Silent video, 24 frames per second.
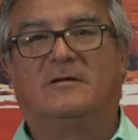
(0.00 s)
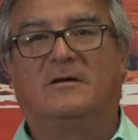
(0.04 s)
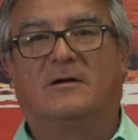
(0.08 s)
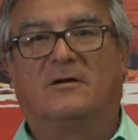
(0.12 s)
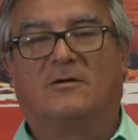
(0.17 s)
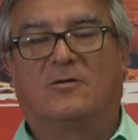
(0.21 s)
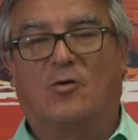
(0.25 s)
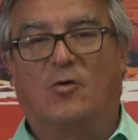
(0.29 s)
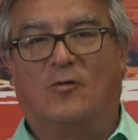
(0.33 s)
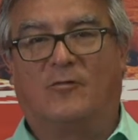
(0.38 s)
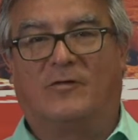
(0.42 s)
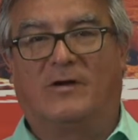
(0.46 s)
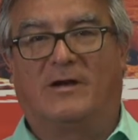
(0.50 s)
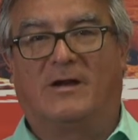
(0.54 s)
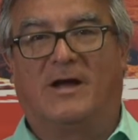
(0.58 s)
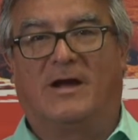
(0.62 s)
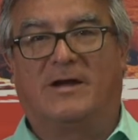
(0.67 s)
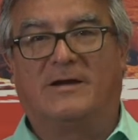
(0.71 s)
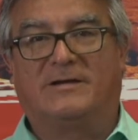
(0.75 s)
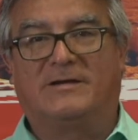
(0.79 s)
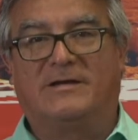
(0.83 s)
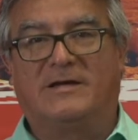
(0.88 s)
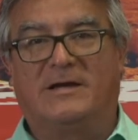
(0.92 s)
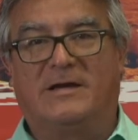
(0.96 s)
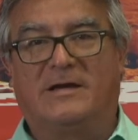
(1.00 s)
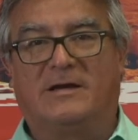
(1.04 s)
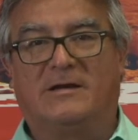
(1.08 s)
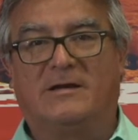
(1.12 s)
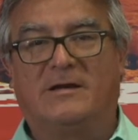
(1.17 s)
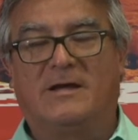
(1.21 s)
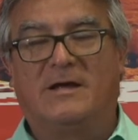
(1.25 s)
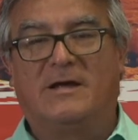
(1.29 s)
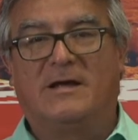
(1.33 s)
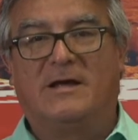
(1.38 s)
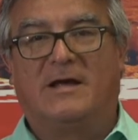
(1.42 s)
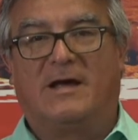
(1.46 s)
COVID-19
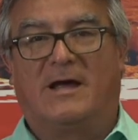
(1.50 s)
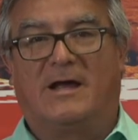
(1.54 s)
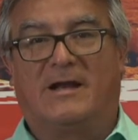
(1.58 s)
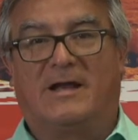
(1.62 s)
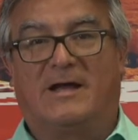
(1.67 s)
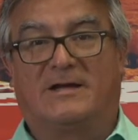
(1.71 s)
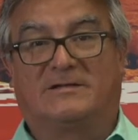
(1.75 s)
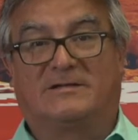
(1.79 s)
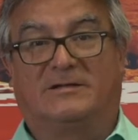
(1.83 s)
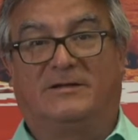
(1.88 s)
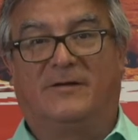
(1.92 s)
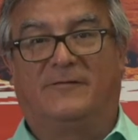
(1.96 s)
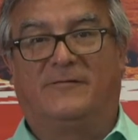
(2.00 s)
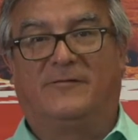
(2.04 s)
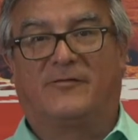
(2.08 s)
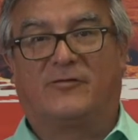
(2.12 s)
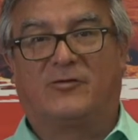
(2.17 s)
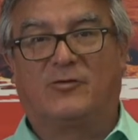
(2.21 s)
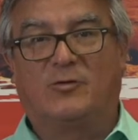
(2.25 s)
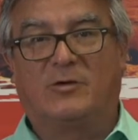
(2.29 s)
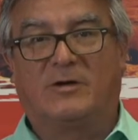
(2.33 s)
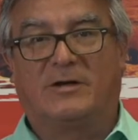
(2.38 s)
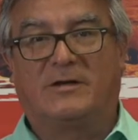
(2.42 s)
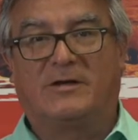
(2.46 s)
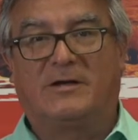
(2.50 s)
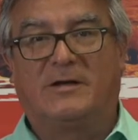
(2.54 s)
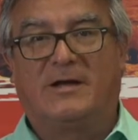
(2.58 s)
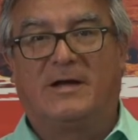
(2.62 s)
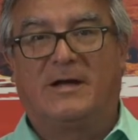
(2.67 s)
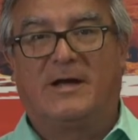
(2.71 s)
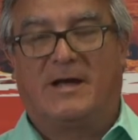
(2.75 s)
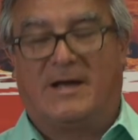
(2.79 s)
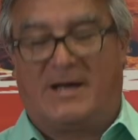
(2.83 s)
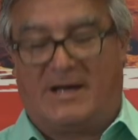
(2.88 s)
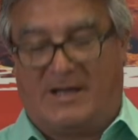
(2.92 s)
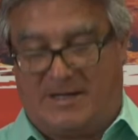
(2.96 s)
and has lived through it
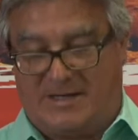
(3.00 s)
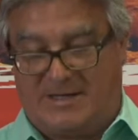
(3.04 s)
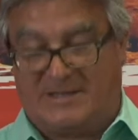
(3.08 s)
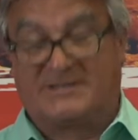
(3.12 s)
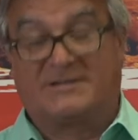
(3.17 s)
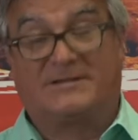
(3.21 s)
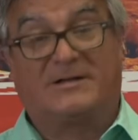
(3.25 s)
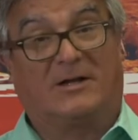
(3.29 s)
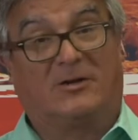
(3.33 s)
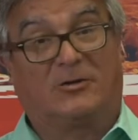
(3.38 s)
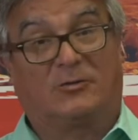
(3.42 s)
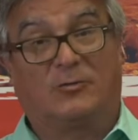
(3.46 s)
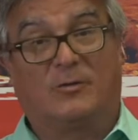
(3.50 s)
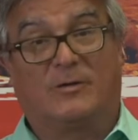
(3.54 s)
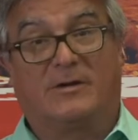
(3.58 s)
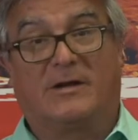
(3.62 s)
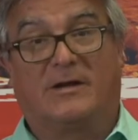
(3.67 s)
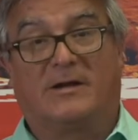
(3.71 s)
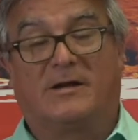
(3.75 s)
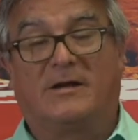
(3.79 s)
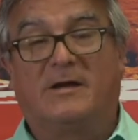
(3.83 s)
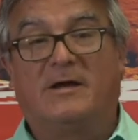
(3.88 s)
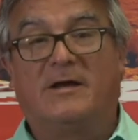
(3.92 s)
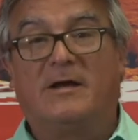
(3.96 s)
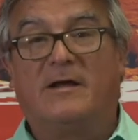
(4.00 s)
and has dealt with it.